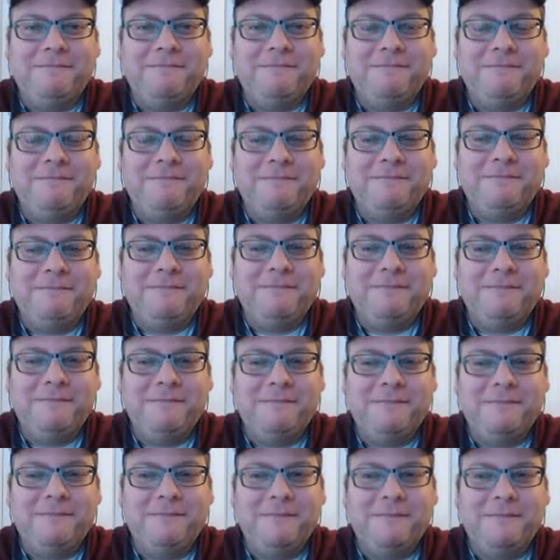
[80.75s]

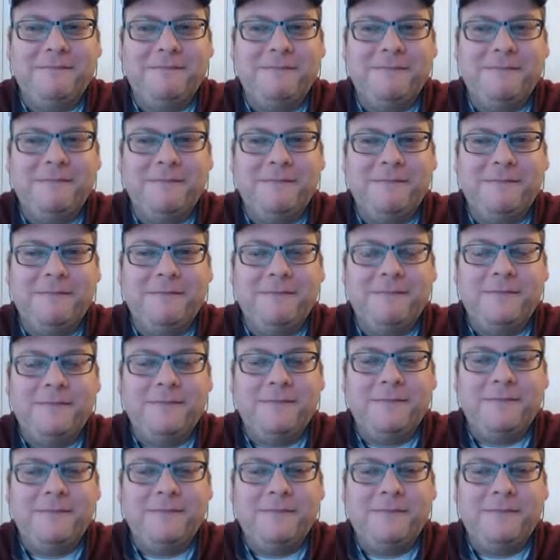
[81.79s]

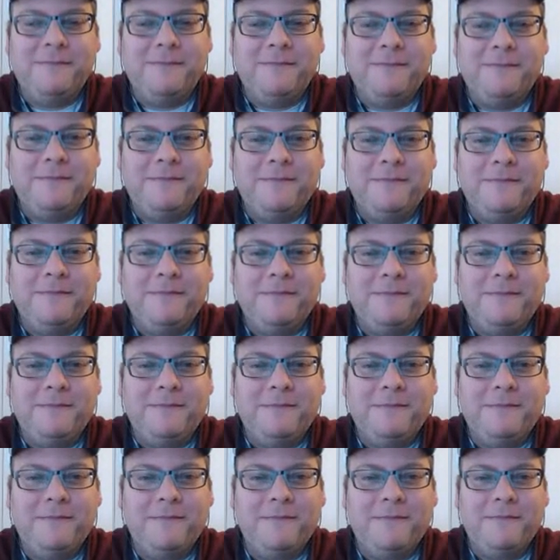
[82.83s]

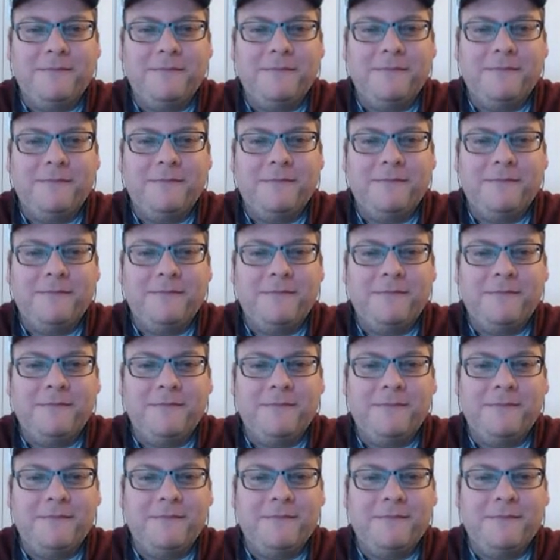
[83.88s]

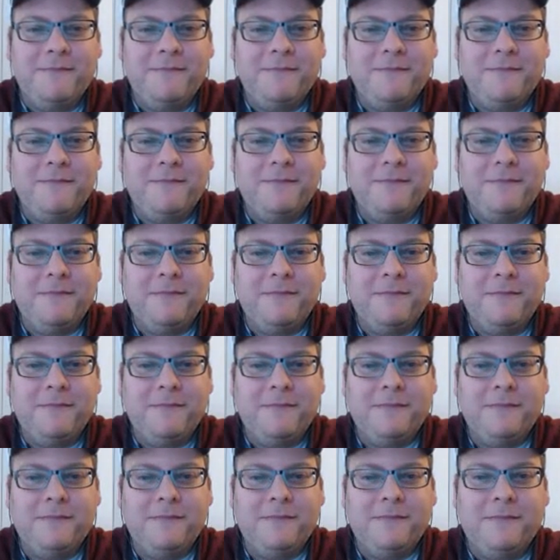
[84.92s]

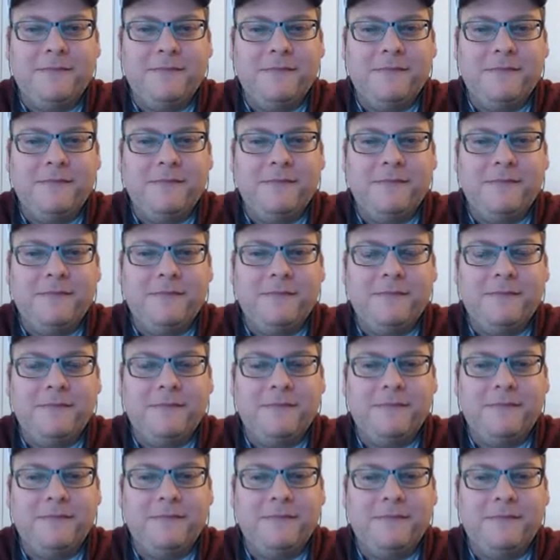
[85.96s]

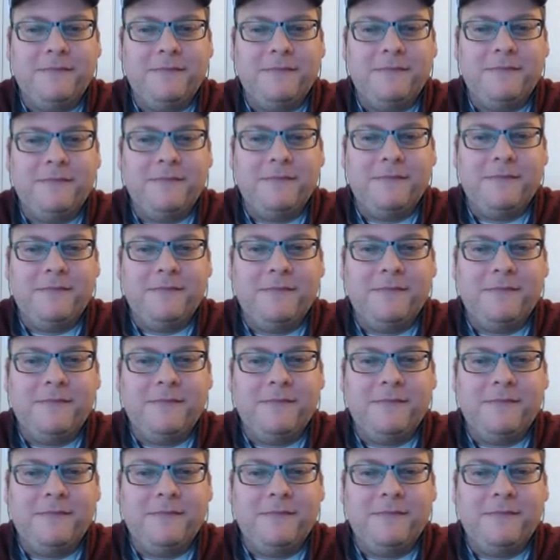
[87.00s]
The person shown says nothing.